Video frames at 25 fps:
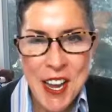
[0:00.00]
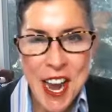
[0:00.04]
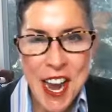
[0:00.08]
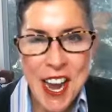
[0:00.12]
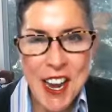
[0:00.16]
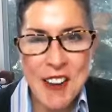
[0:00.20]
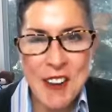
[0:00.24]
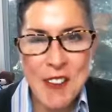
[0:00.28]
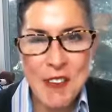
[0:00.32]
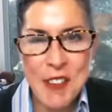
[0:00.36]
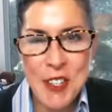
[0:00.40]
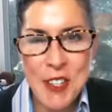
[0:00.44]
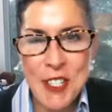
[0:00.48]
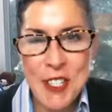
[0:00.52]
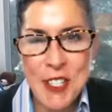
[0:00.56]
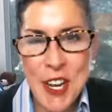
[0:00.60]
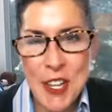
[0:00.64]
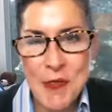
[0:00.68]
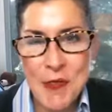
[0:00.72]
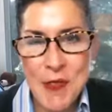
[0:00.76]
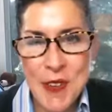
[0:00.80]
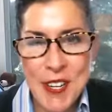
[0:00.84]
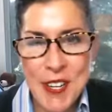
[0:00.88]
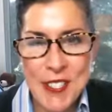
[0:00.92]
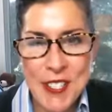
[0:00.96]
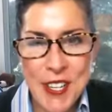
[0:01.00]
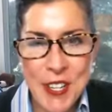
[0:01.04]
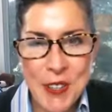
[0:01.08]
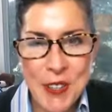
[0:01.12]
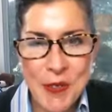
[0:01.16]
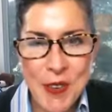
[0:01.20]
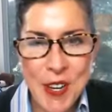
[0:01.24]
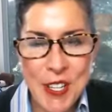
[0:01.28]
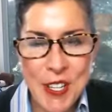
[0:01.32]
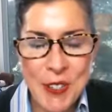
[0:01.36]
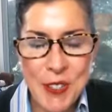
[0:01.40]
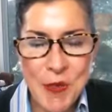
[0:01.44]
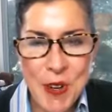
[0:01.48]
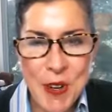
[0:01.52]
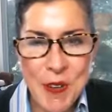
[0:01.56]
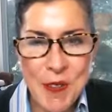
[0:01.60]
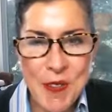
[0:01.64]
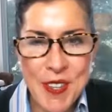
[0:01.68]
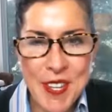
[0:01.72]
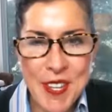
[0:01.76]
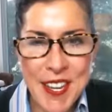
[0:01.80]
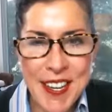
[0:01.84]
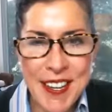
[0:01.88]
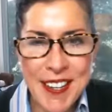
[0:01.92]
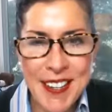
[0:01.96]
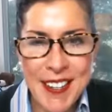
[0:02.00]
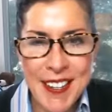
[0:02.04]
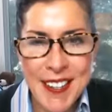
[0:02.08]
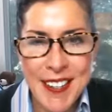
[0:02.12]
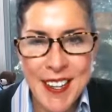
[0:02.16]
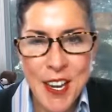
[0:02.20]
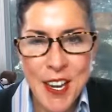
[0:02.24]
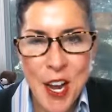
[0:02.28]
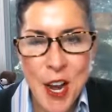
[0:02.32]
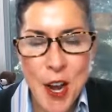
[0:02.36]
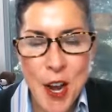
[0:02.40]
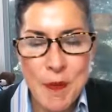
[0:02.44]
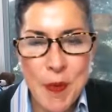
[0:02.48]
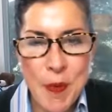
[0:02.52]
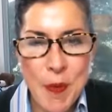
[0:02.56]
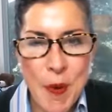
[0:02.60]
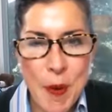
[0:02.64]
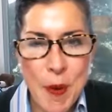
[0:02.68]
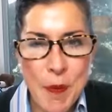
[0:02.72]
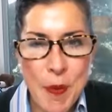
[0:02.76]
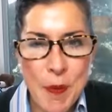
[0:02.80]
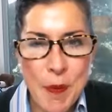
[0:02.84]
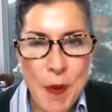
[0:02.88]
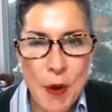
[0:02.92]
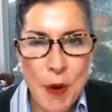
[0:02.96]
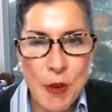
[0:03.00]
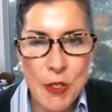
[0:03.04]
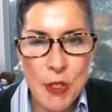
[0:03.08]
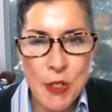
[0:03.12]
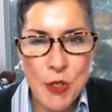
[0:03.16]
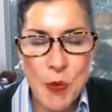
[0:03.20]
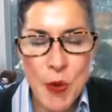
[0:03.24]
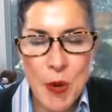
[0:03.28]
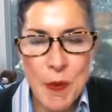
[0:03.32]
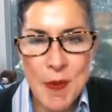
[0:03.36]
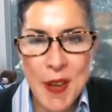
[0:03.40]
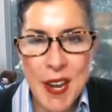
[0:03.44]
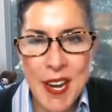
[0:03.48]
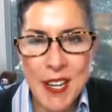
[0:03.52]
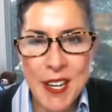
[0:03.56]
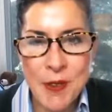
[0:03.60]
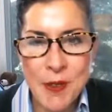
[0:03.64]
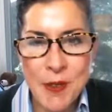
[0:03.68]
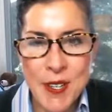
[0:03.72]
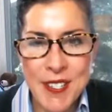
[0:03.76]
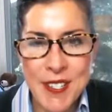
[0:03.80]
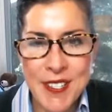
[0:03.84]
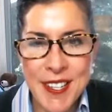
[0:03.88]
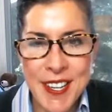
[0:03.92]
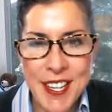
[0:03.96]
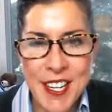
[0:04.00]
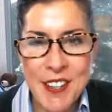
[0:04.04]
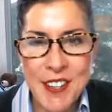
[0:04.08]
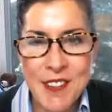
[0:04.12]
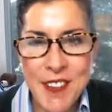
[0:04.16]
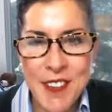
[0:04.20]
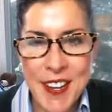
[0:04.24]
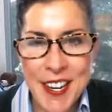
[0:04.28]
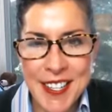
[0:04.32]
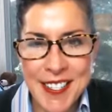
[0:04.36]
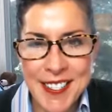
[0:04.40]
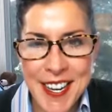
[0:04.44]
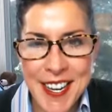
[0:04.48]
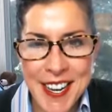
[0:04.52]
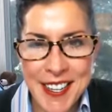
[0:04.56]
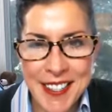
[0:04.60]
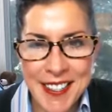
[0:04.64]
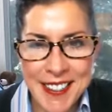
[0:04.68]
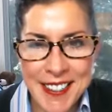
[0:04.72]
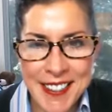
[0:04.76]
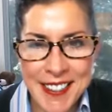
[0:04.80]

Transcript: Yeah. For South by Southwest, one of the proposals we made was innovate tech.